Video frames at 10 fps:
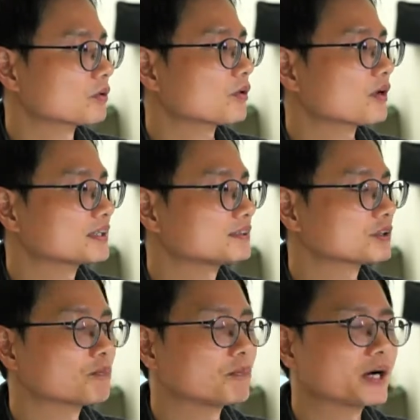collecting
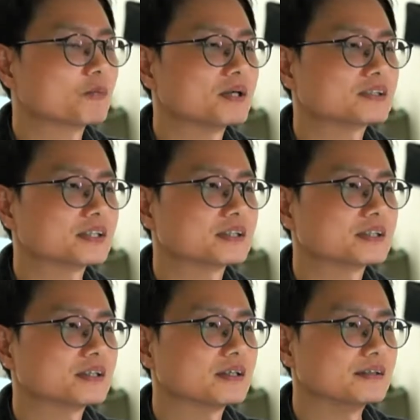some biometric
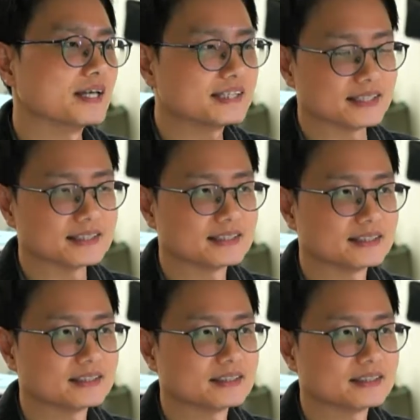data.
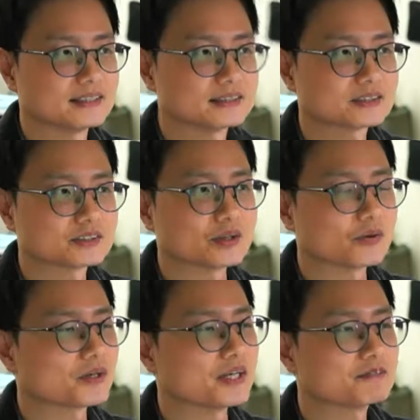So,
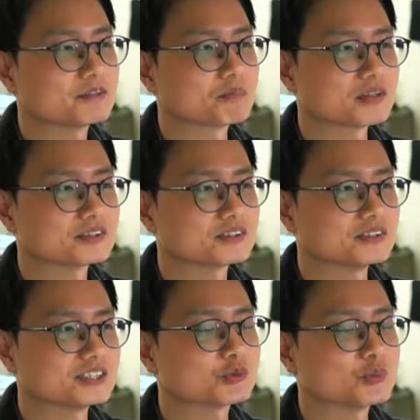okay, if the person
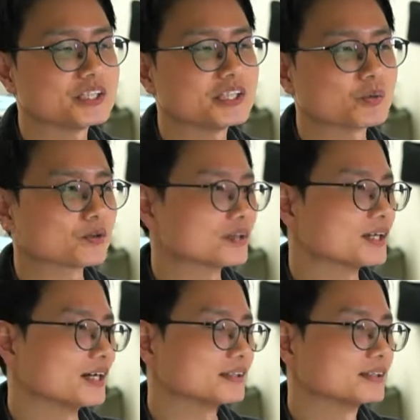is sweating or
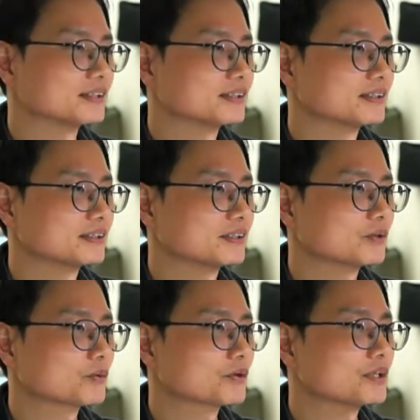not,
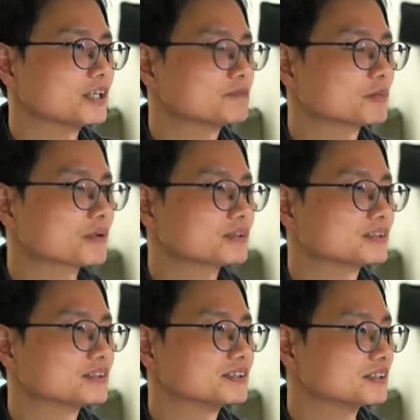or if the
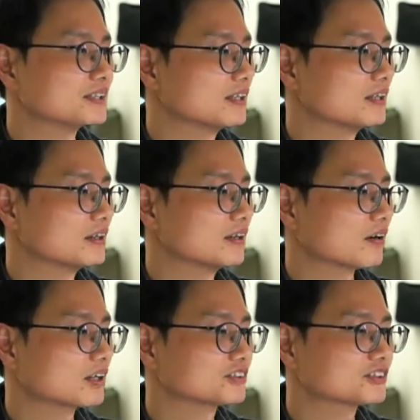person's
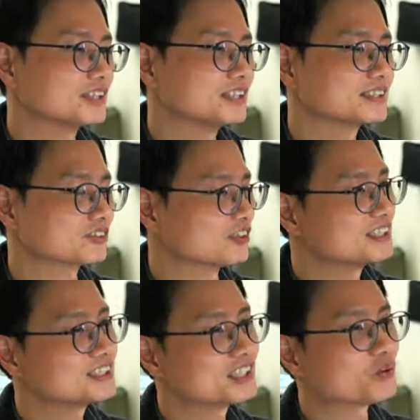heart rate is
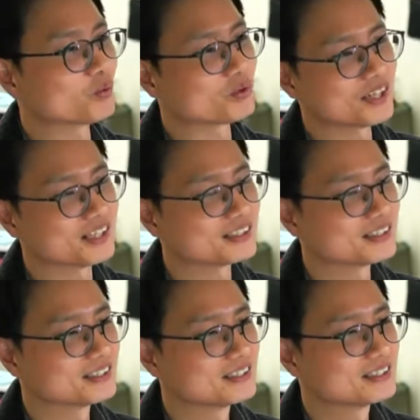racing or not.
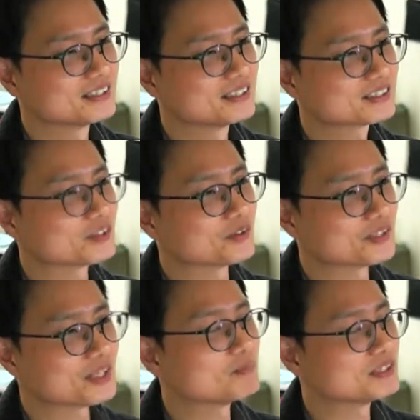So
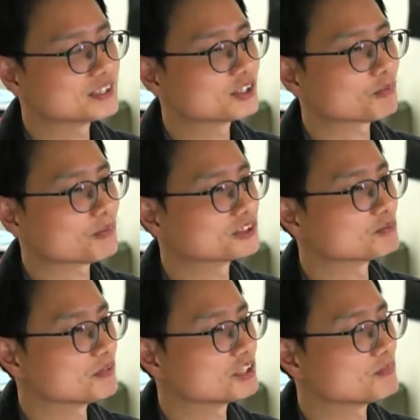that means that the
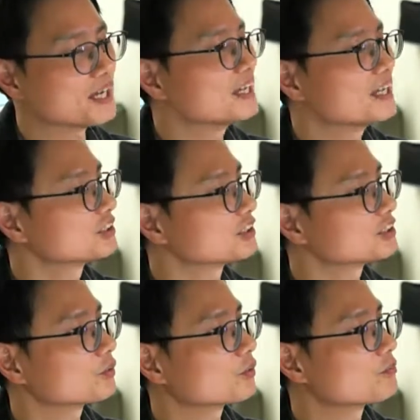person might be
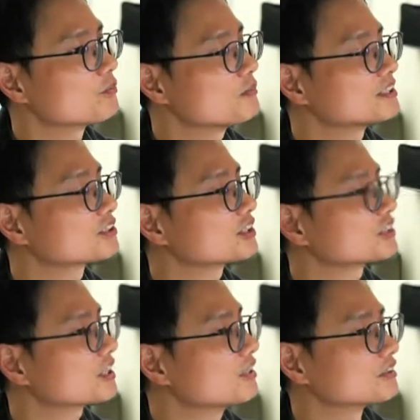anxious or maybe
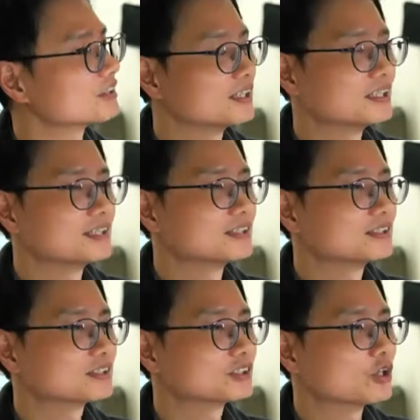stressed out.
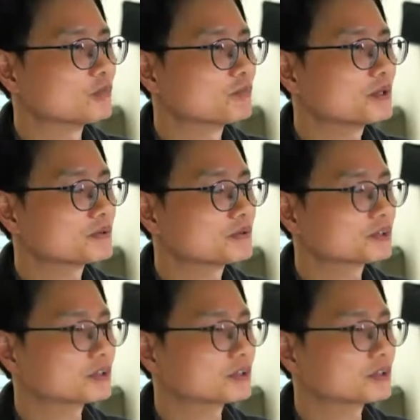So people,